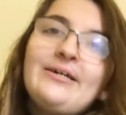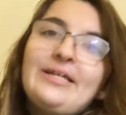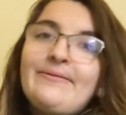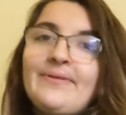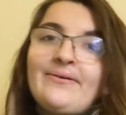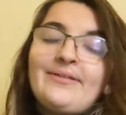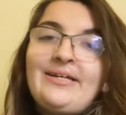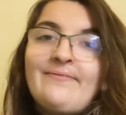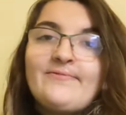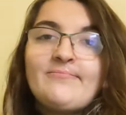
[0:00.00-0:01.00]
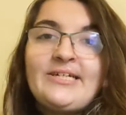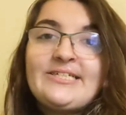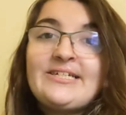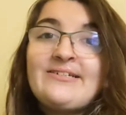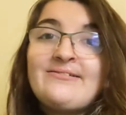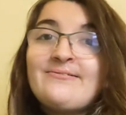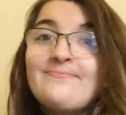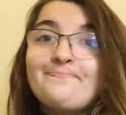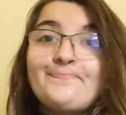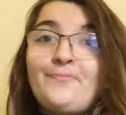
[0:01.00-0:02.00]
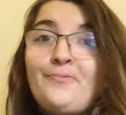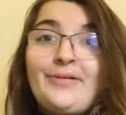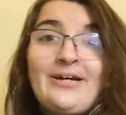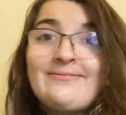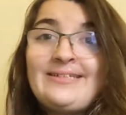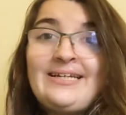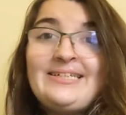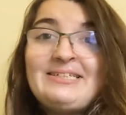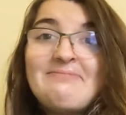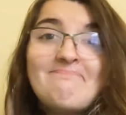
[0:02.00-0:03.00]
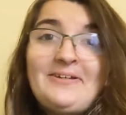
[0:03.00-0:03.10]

even though the information will be outdated,